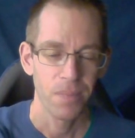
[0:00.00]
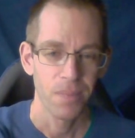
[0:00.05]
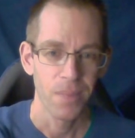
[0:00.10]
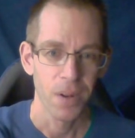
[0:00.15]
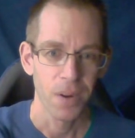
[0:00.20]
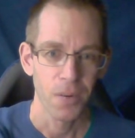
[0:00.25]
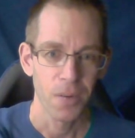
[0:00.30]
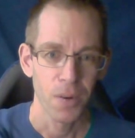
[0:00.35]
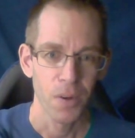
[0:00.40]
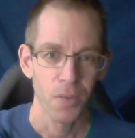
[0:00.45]
I
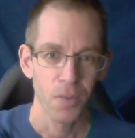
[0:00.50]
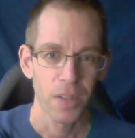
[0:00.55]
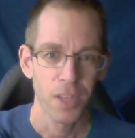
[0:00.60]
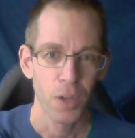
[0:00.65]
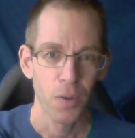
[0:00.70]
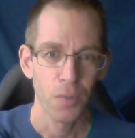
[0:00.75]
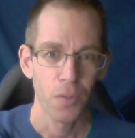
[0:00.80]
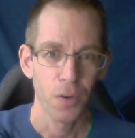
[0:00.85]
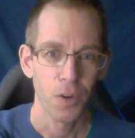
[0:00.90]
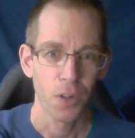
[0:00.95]
don't know if it's
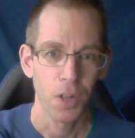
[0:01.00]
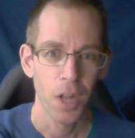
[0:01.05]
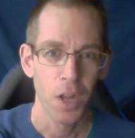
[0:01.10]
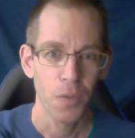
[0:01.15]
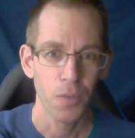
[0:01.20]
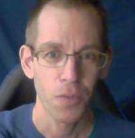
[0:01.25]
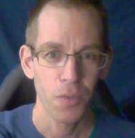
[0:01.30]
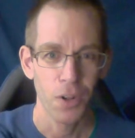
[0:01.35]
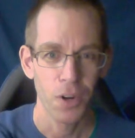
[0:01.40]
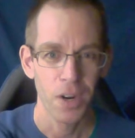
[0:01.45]
helpful
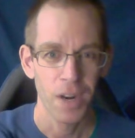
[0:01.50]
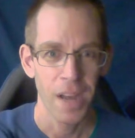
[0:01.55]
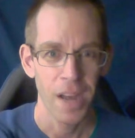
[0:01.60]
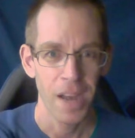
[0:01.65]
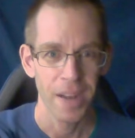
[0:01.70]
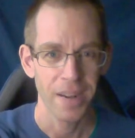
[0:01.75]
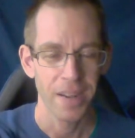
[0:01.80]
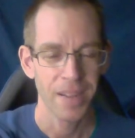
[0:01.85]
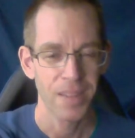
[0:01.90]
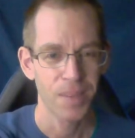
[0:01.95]
helpful or
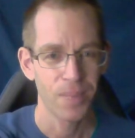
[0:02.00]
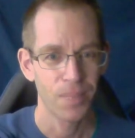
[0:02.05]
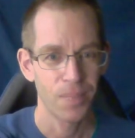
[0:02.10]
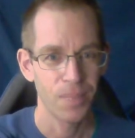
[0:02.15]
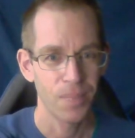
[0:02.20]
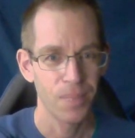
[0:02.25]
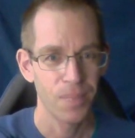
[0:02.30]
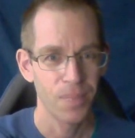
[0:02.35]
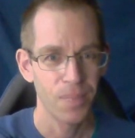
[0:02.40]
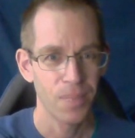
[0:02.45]
not. It's
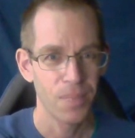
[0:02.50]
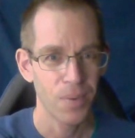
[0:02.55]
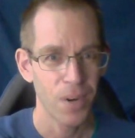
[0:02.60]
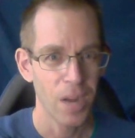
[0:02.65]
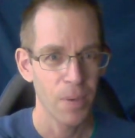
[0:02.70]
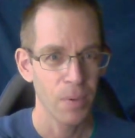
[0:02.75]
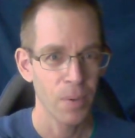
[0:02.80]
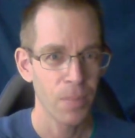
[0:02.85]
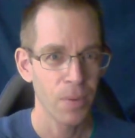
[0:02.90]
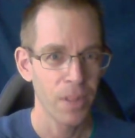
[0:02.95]

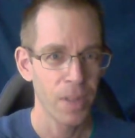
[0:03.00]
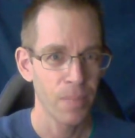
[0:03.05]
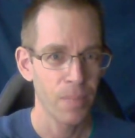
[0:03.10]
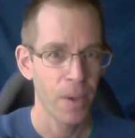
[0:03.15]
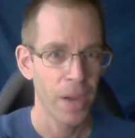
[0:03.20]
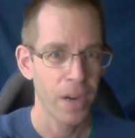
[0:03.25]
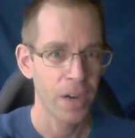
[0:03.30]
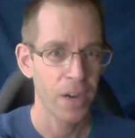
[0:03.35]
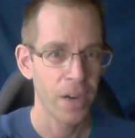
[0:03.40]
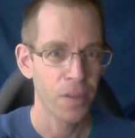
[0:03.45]
probably
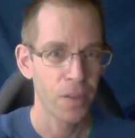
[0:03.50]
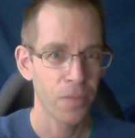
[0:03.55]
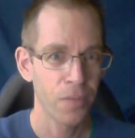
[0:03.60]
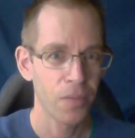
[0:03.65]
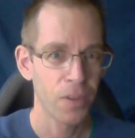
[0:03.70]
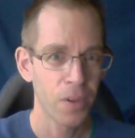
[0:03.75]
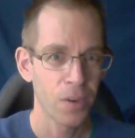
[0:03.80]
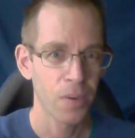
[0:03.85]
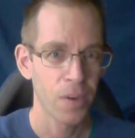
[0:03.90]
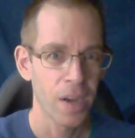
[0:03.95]
better if
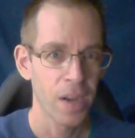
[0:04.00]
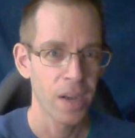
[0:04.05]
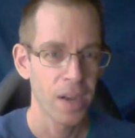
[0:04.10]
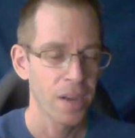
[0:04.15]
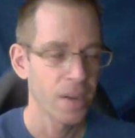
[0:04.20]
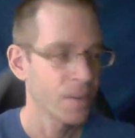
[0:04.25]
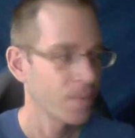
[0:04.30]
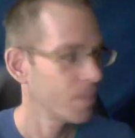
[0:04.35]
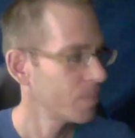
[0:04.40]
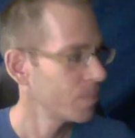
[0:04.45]
you
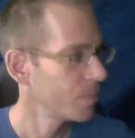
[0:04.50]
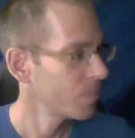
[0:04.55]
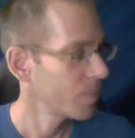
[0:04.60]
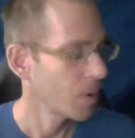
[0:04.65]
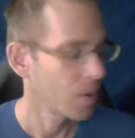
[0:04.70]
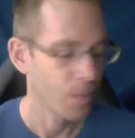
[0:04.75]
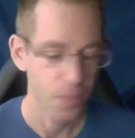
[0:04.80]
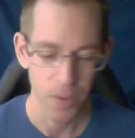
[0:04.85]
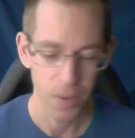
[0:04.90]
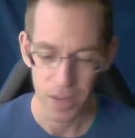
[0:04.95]
uh,
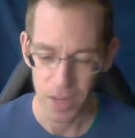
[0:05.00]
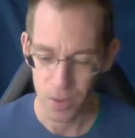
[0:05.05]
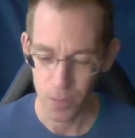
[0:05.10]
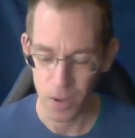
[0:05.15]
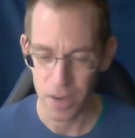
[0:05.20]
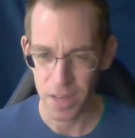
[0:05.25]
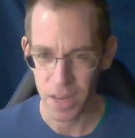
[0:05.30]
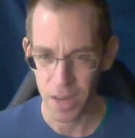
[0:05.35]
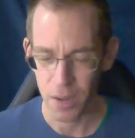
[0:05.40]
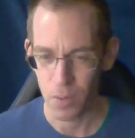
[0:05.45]
read
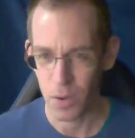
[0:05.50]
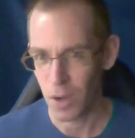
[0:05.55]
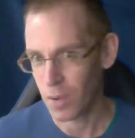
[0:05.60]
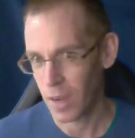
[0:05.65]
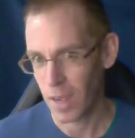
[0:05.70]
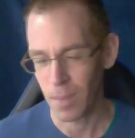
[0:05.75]
what he wrote.